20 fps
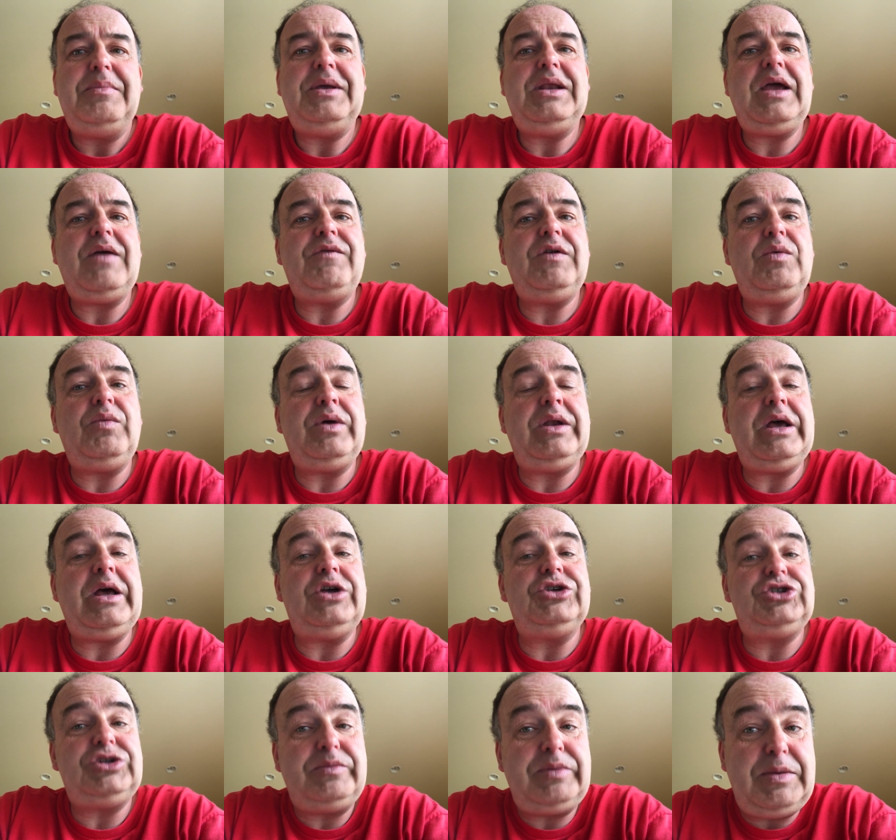but everyone
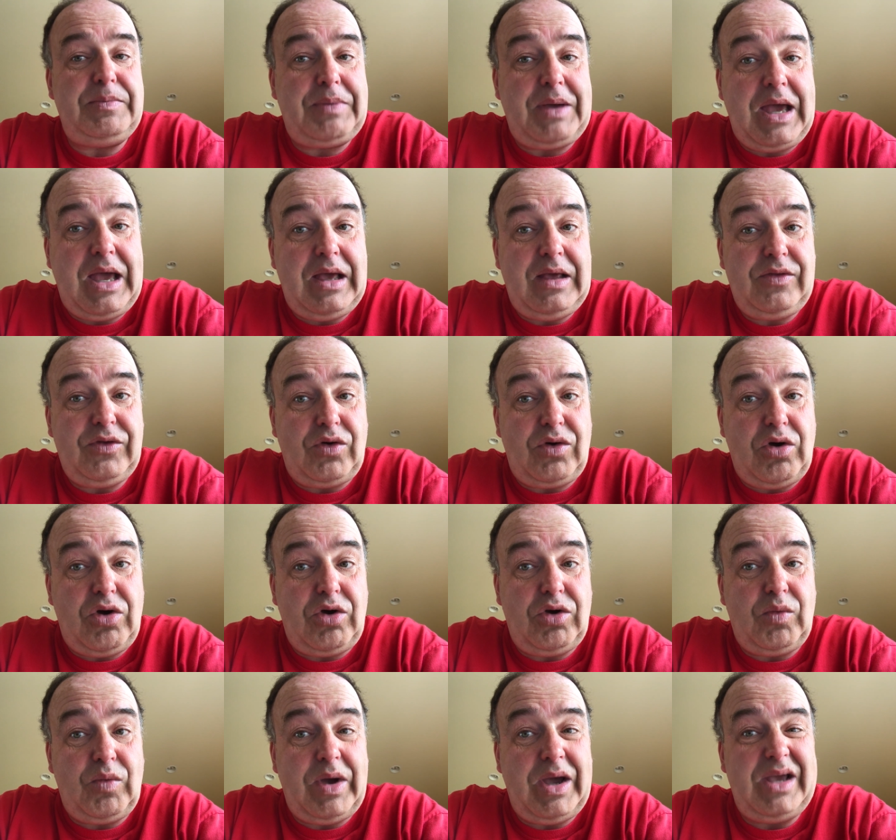else should be paying their
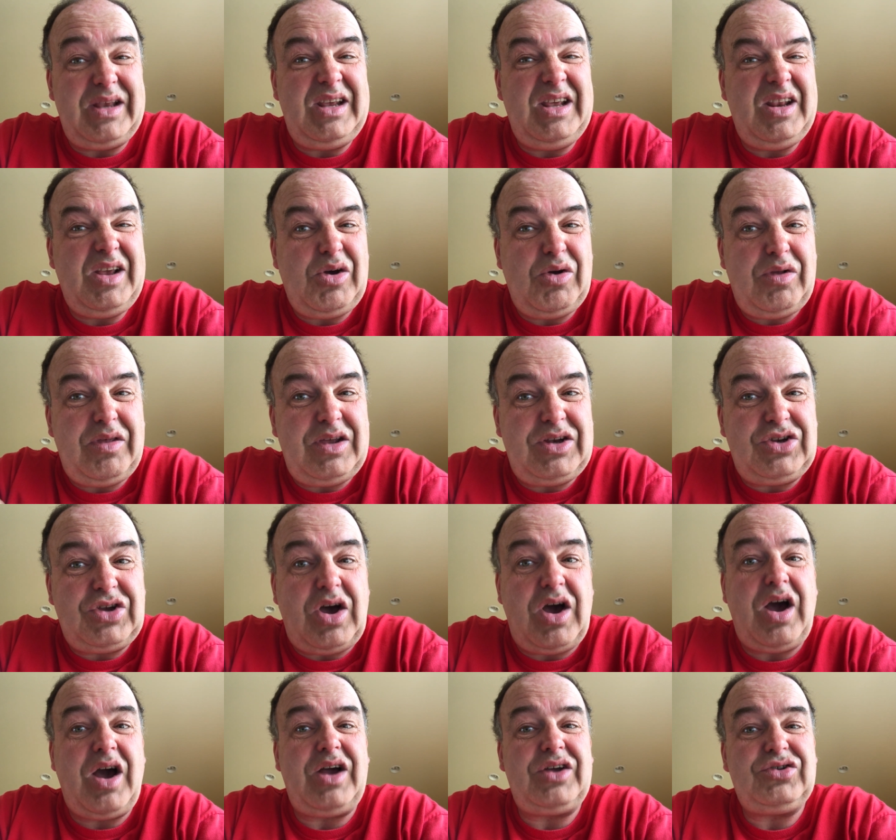own way. You need to go to the
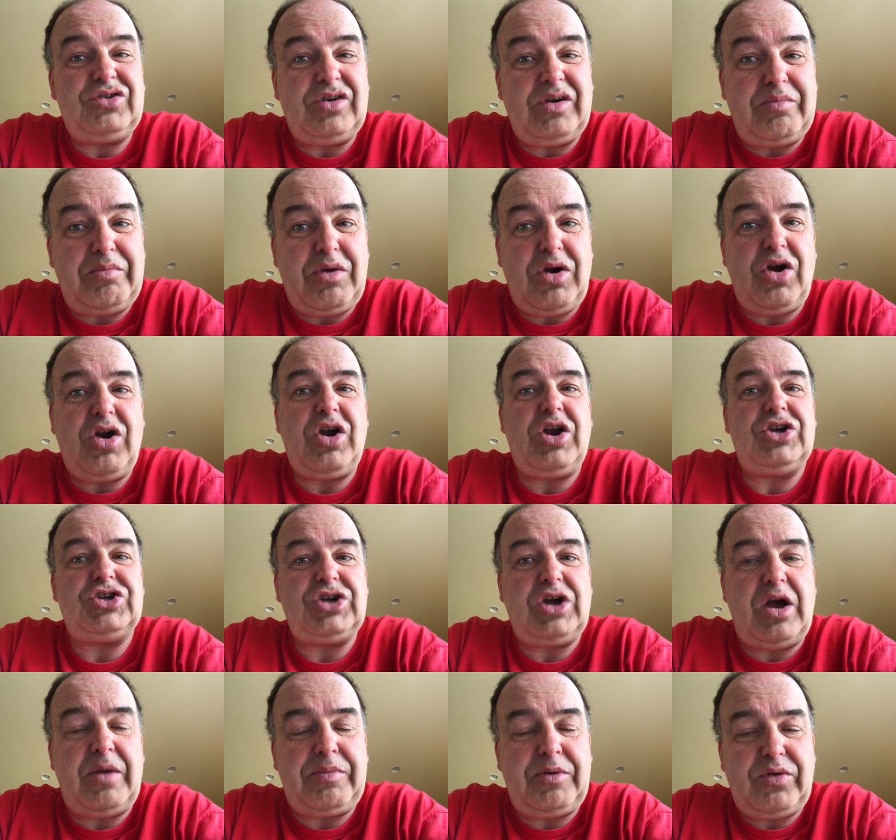doctor, emerge
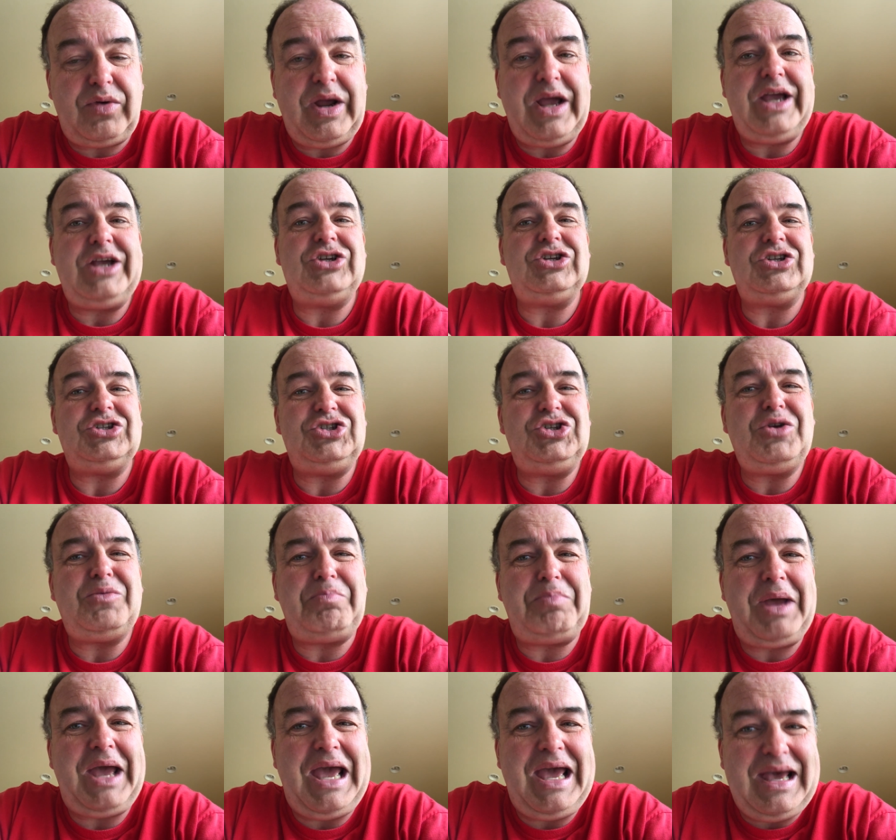operations. You're
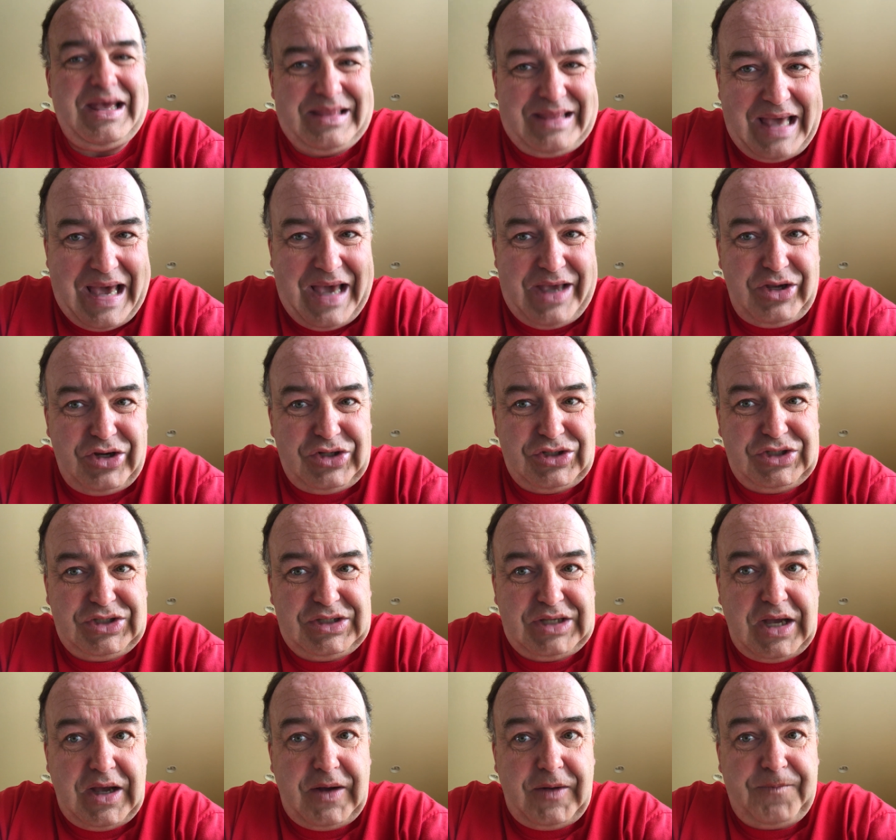paying that
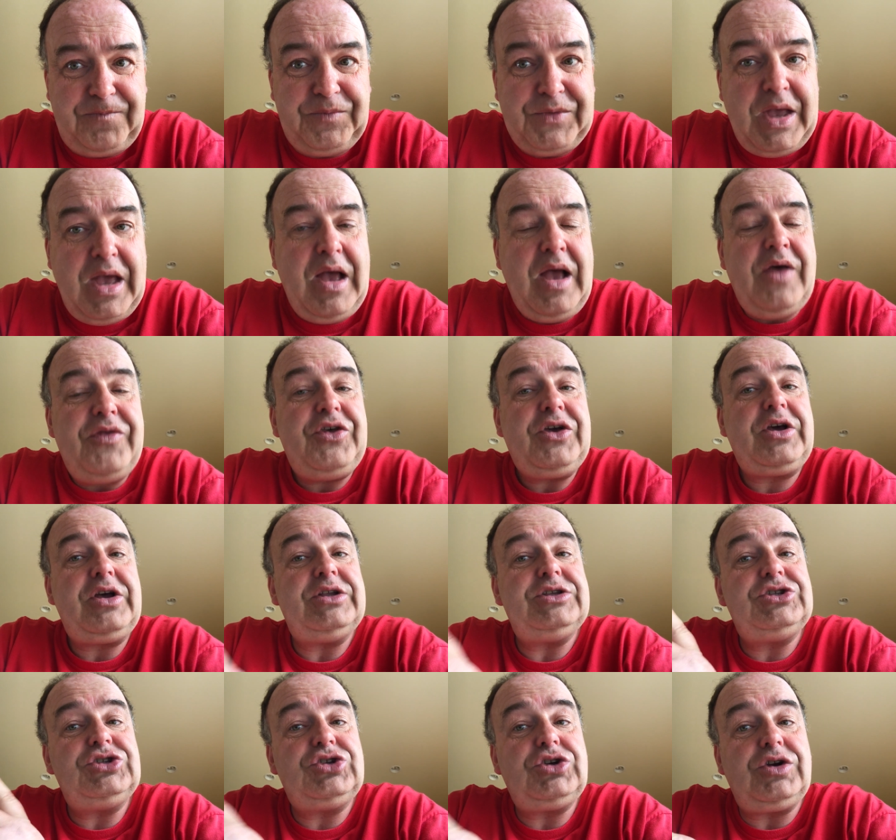yourself. The
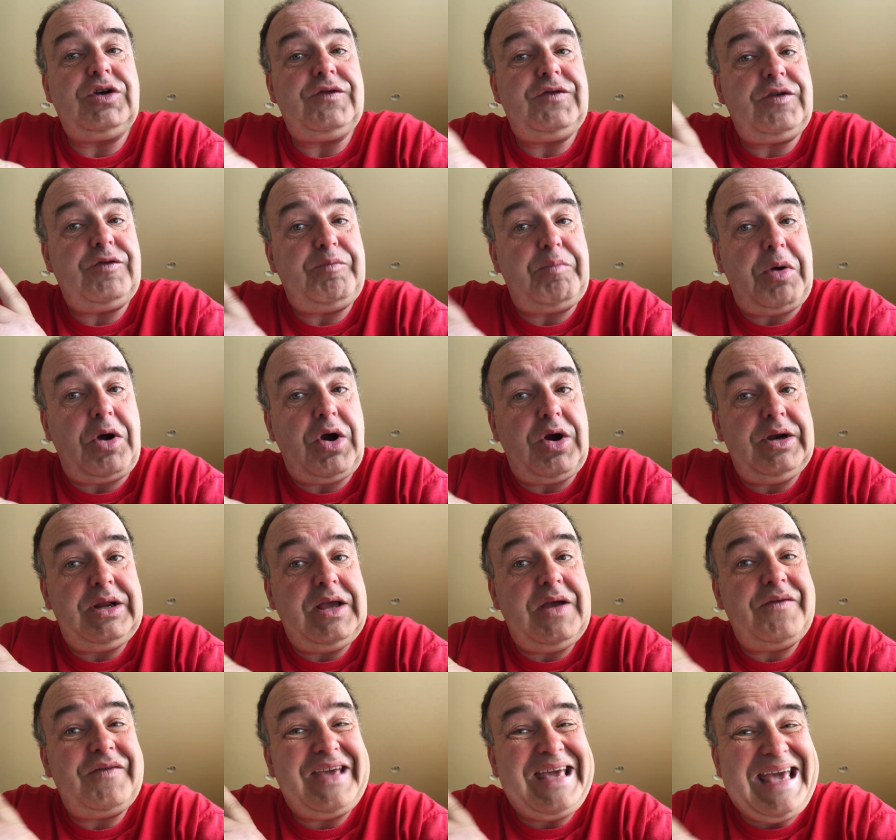Conservative
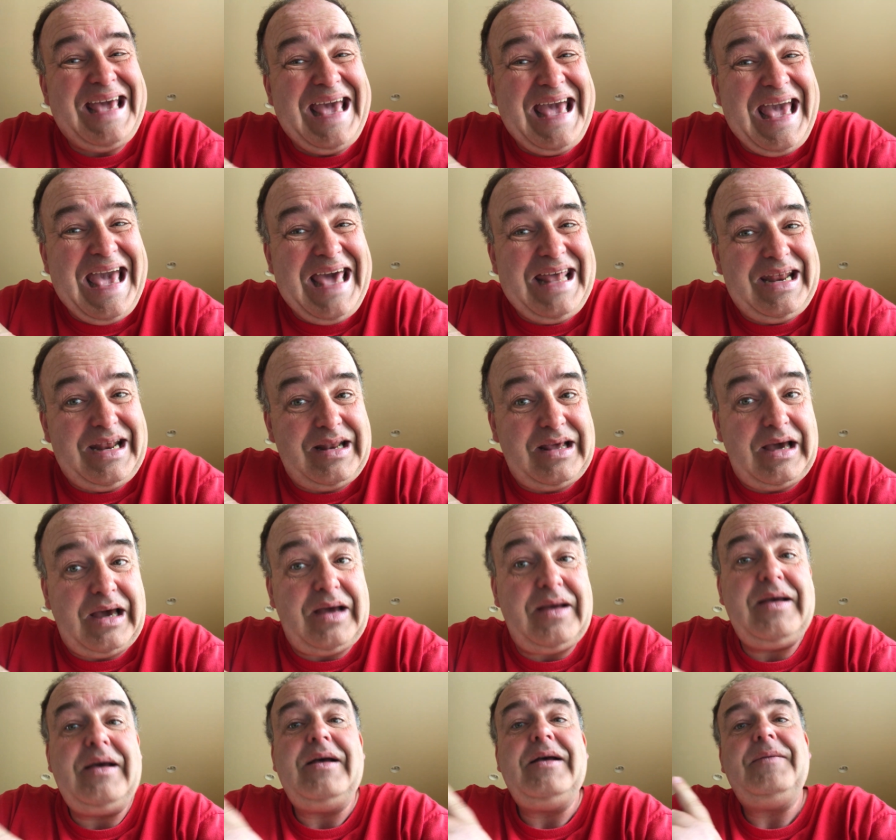Party of
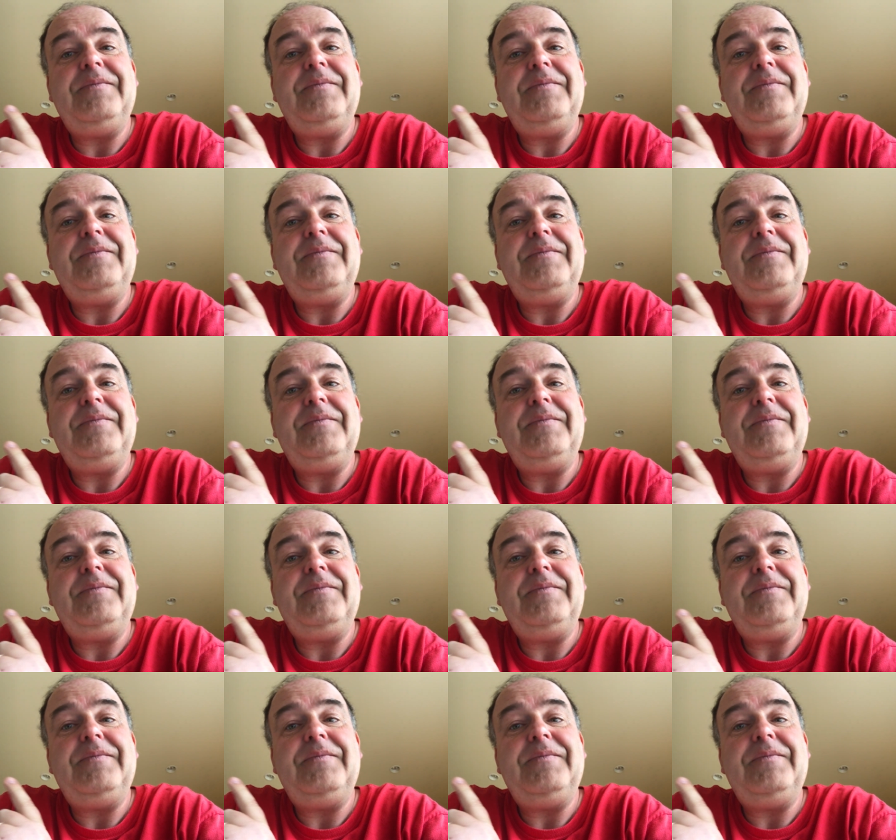Canada